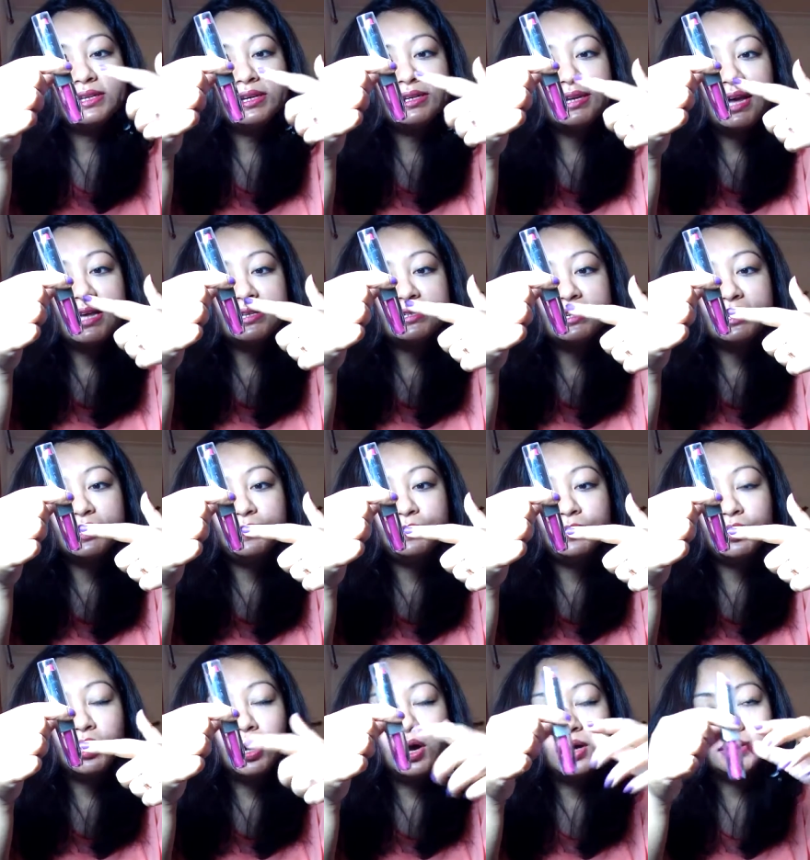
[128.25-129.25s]
it has
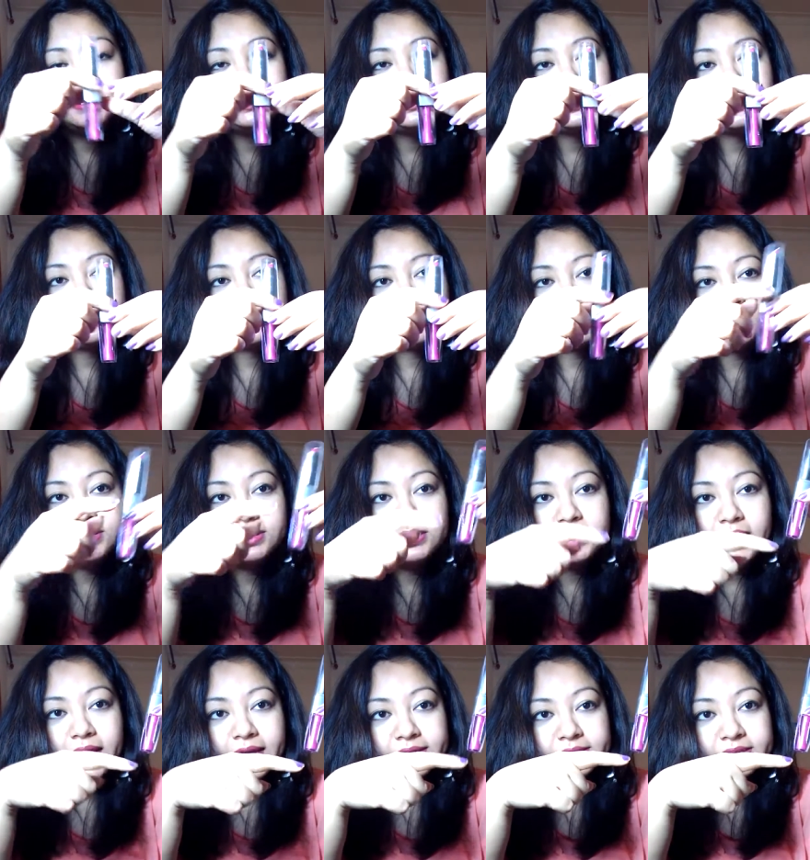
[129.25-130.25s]
lip gloss
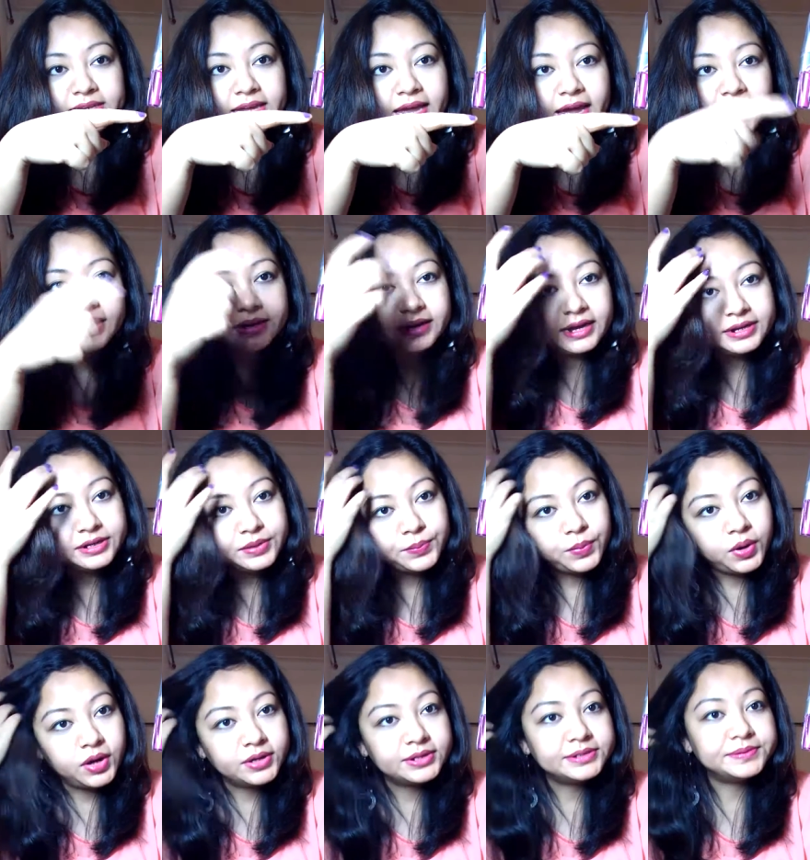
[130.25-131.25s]
at the end, at the
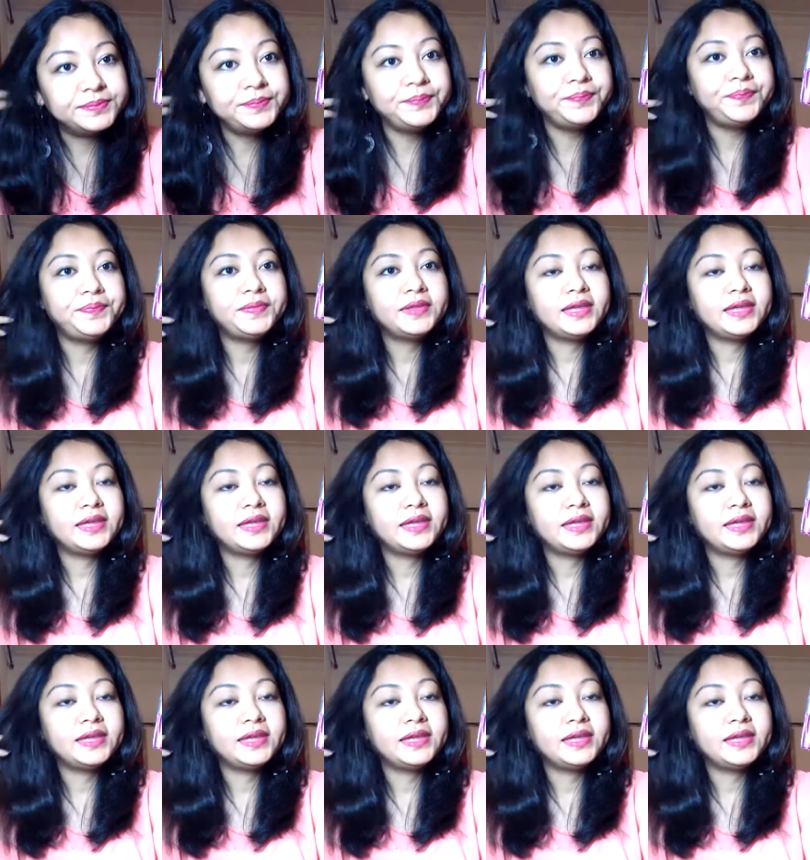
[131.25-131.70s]
bottom,